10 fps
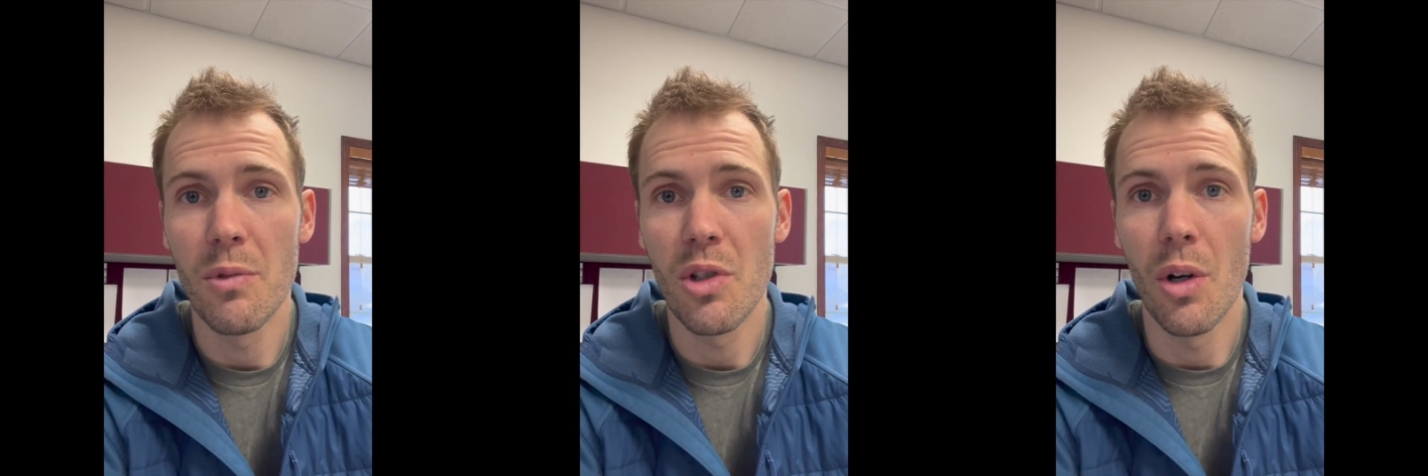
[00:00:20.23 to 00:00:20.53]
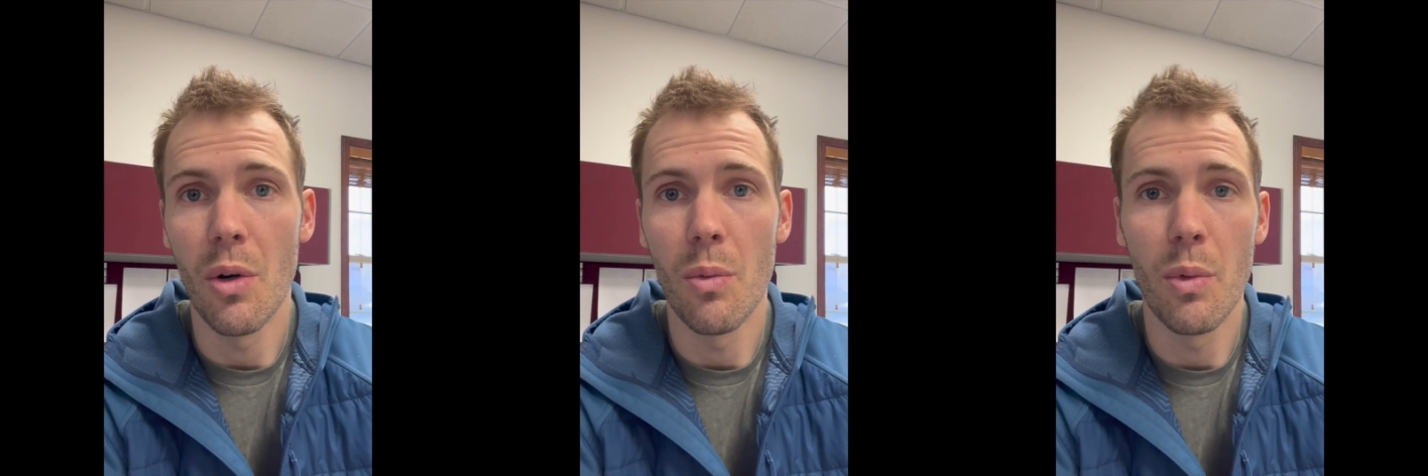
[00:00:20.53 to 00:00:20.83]

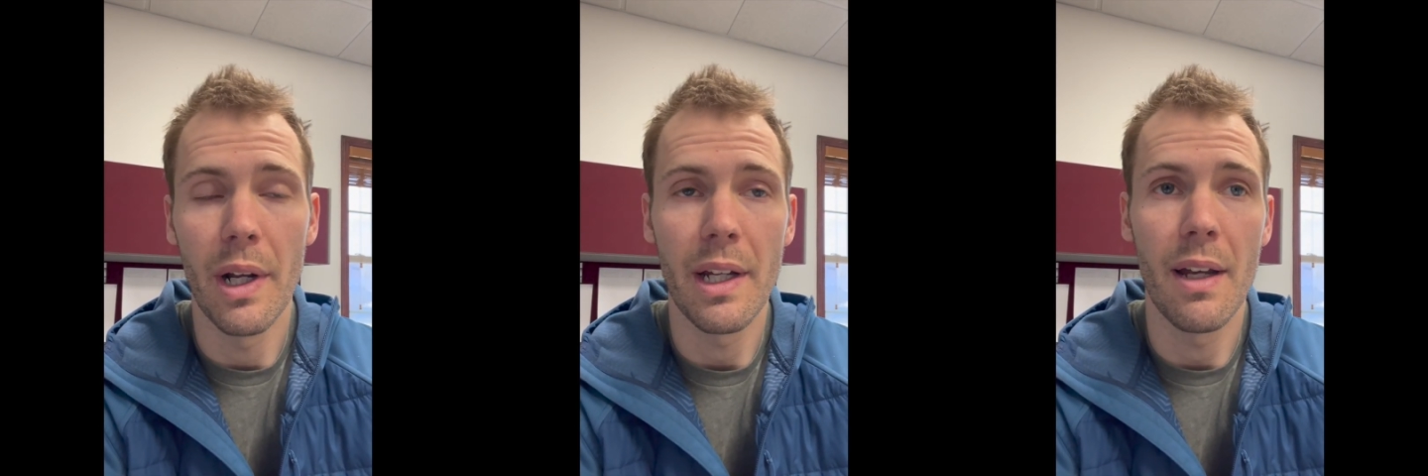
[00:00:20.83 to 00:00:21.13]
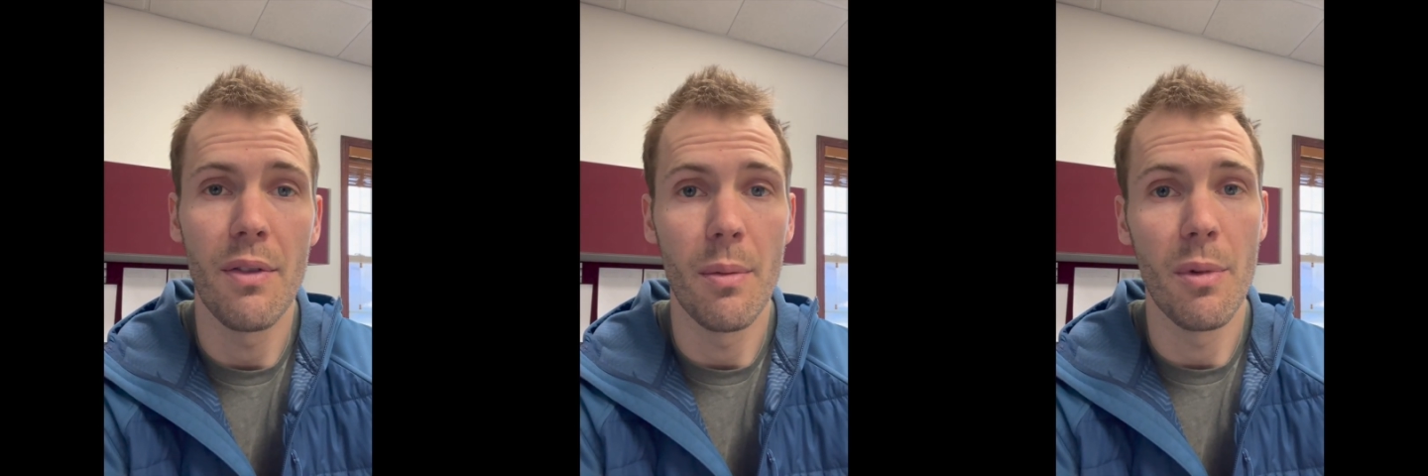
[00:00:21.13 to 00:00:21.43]
So when I
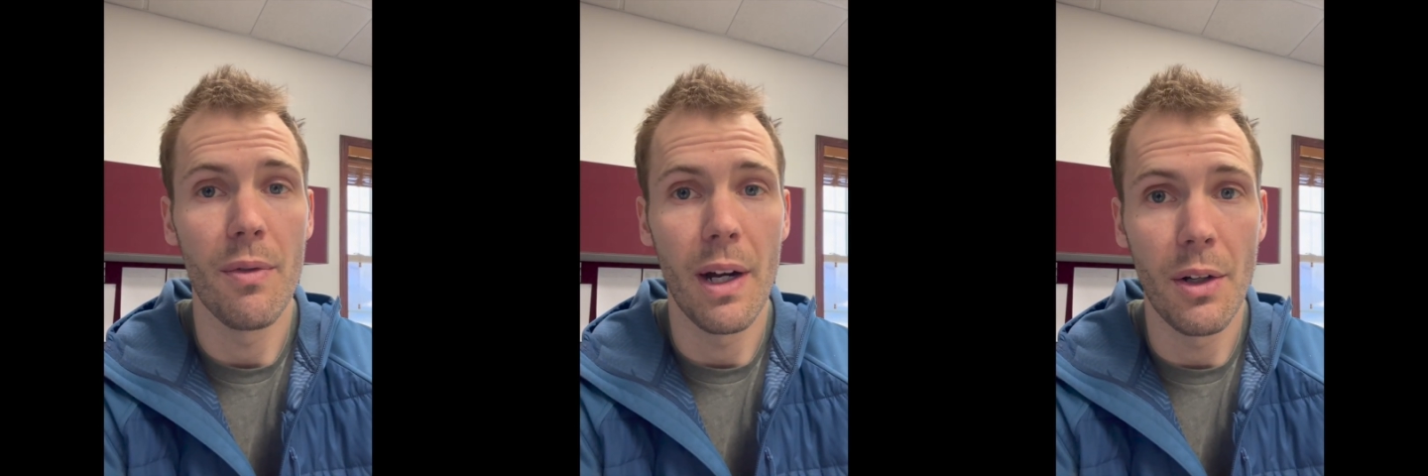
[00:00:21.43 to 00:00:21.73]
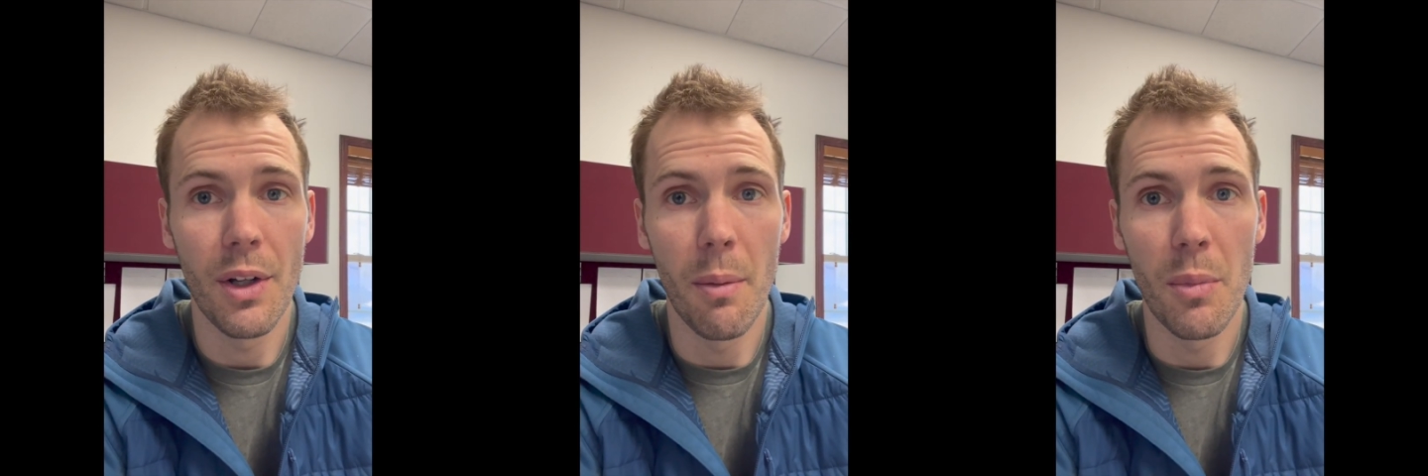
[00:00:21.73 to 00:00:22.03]
gave them the
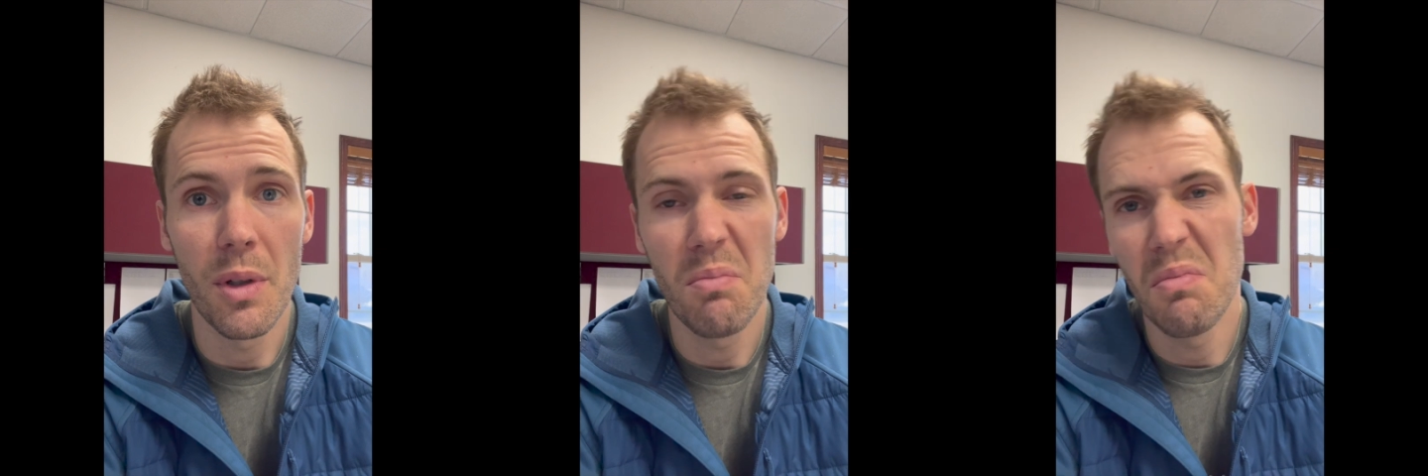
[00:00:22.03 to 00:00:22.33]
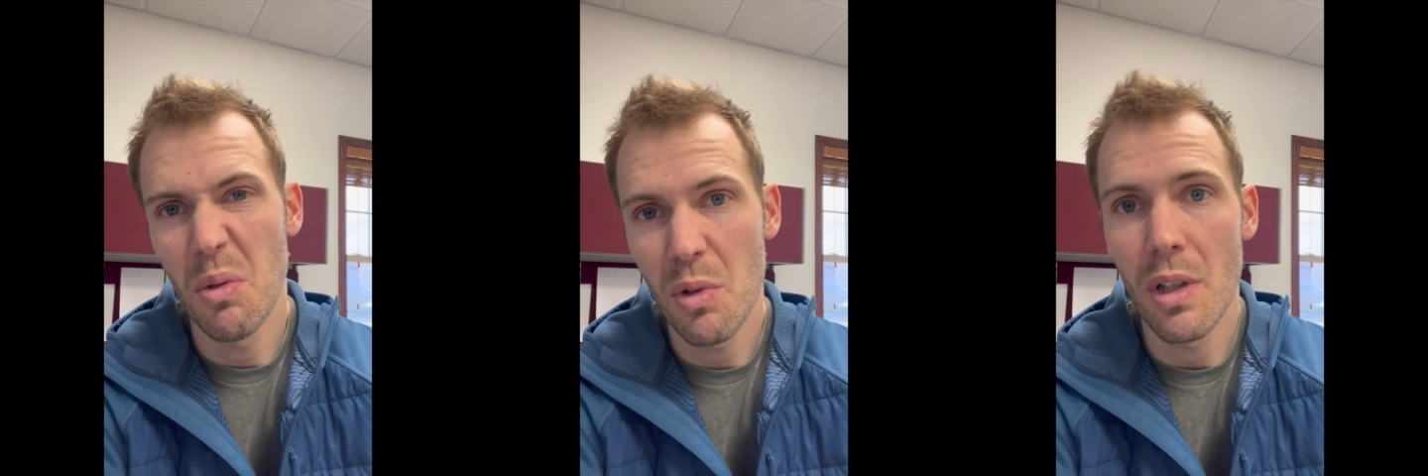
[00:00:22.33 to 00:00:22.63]
final number,
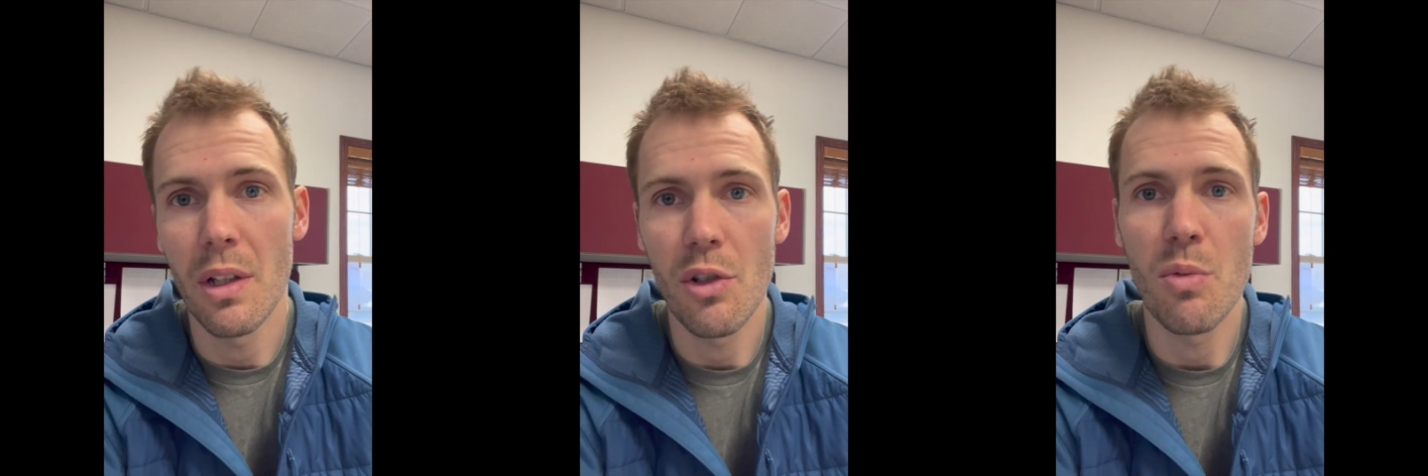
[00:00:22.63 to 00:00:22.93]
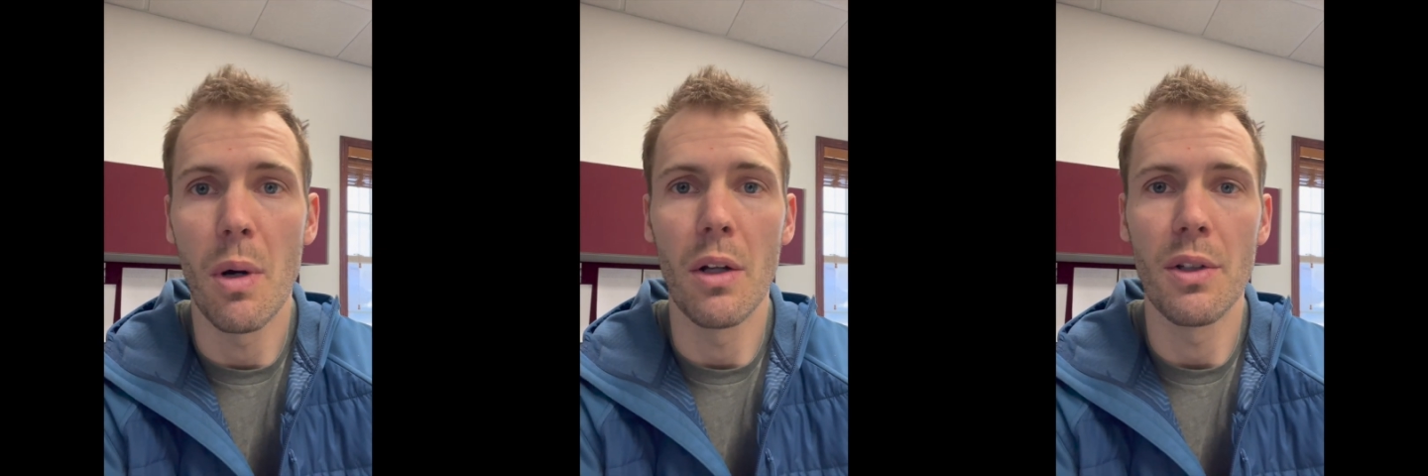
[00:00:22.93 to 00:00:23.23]
it was a little
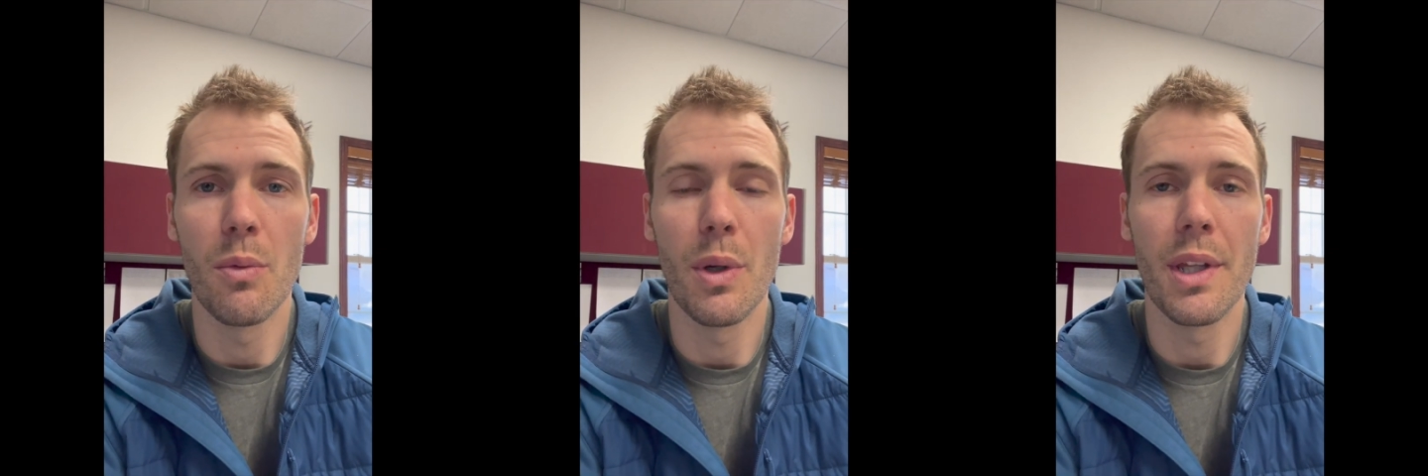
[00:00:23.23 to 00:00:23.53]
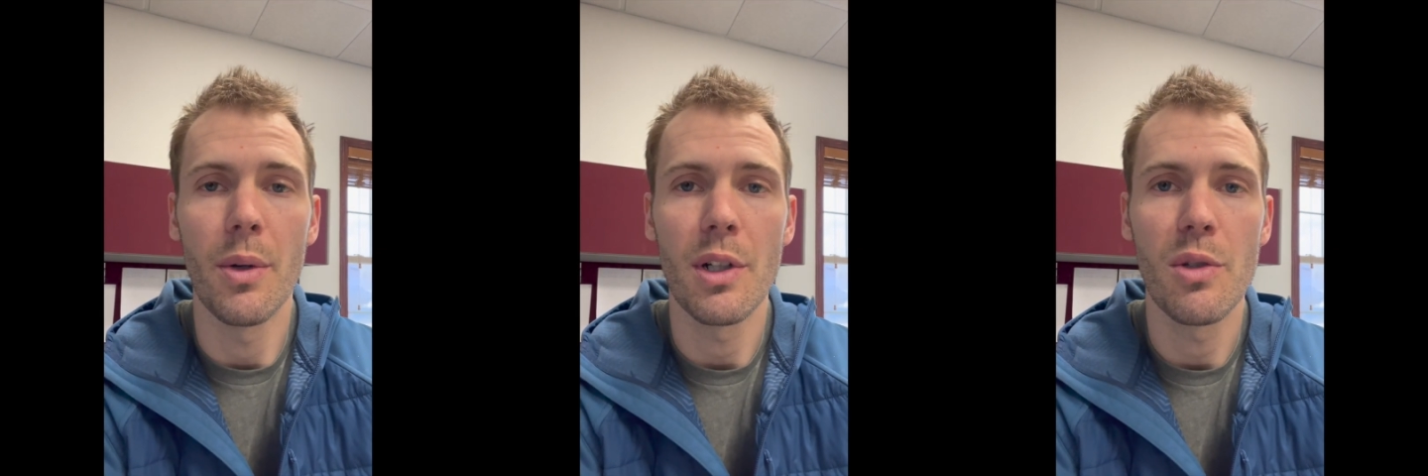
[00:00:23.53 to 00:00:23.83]
smaller than what
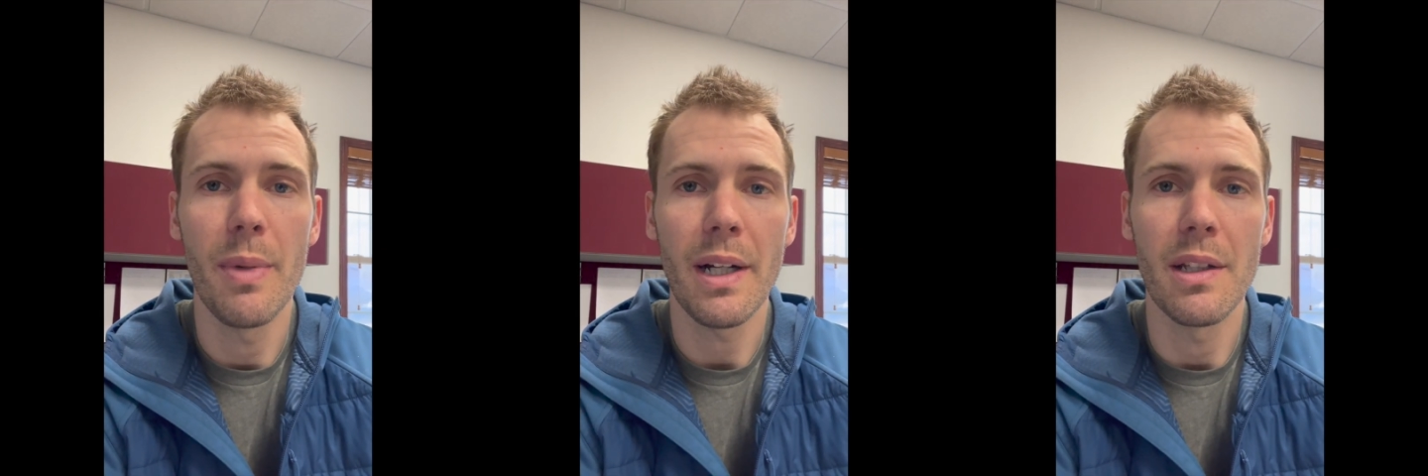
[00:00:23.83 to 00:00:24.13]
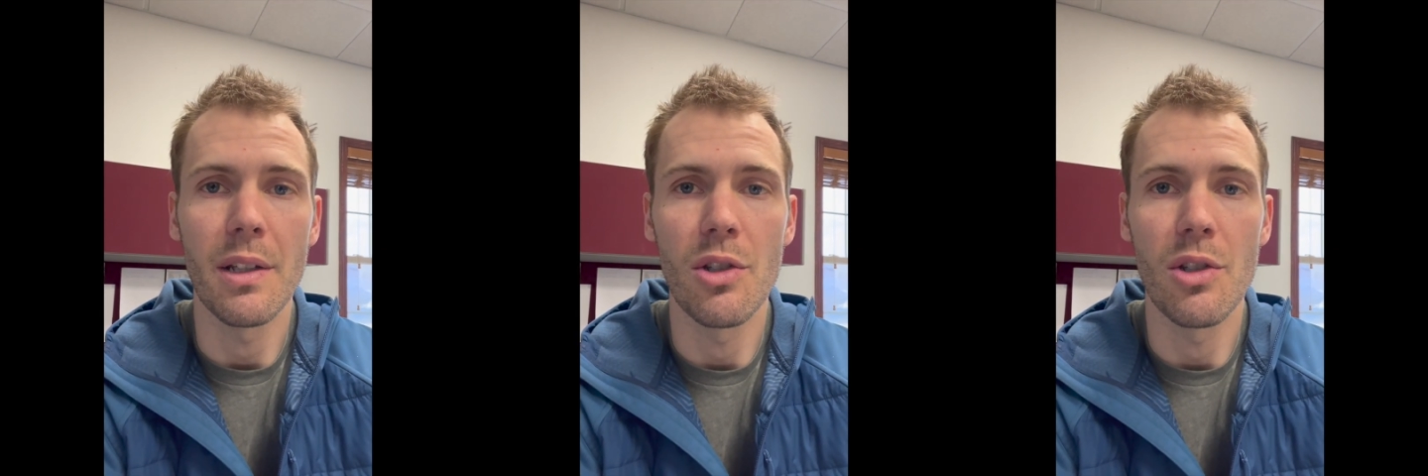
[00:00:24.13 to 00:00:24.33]
they were expecting.